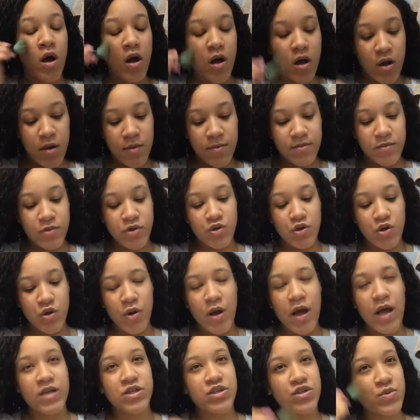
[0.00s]
You know,
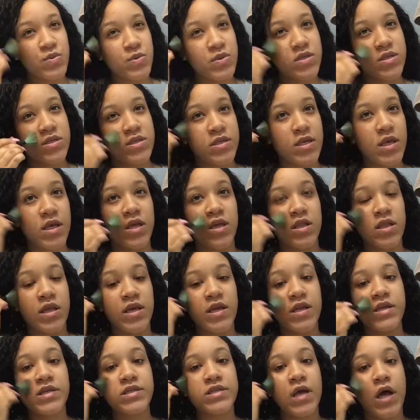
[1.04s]
I just want to say,
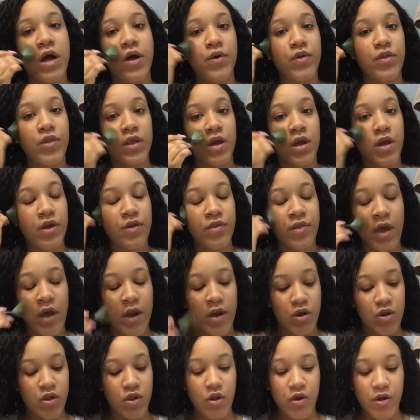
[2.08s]
ladies out there that
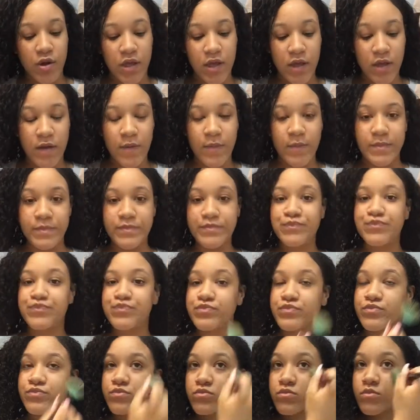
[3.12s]
are looking
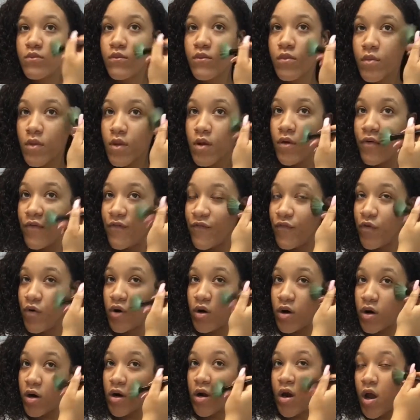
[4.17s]

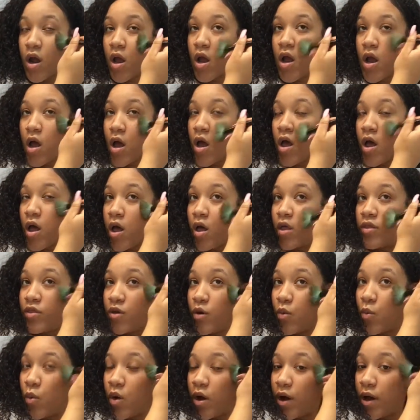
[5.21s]
for
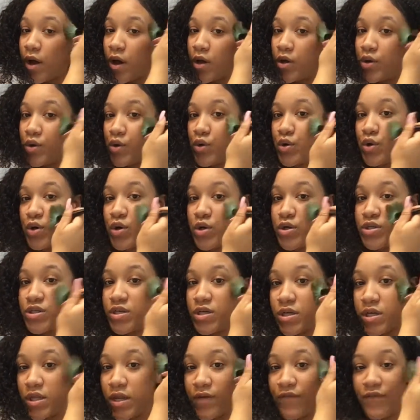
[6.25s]
the one or
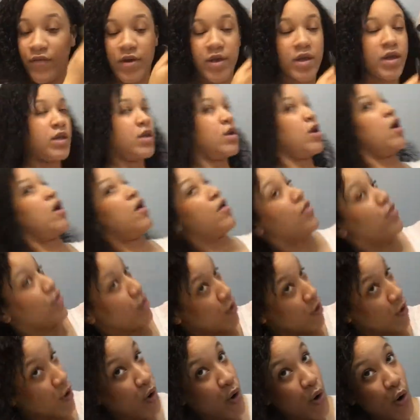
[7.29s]
significant
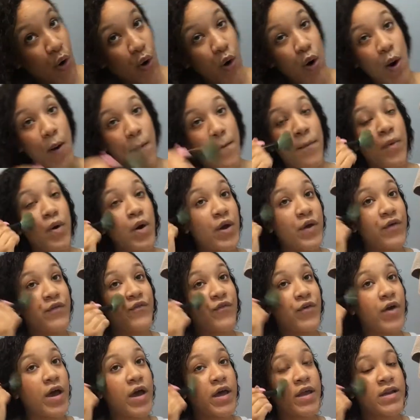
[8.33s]
other or
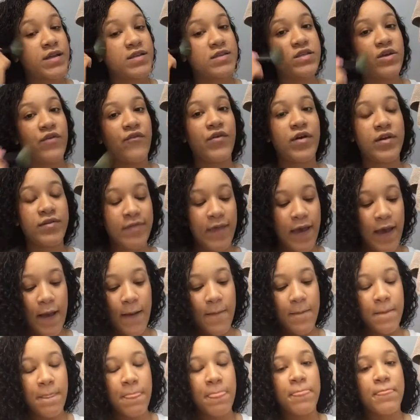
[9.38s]
boyfriend and stuff like
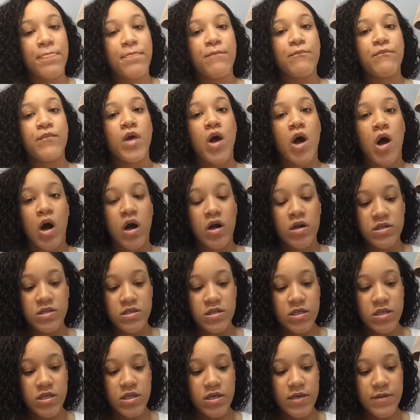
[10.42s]
that,
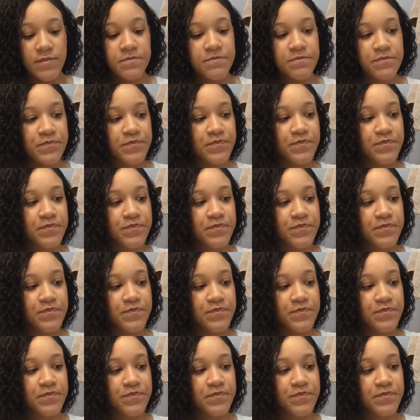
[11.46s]
honestly,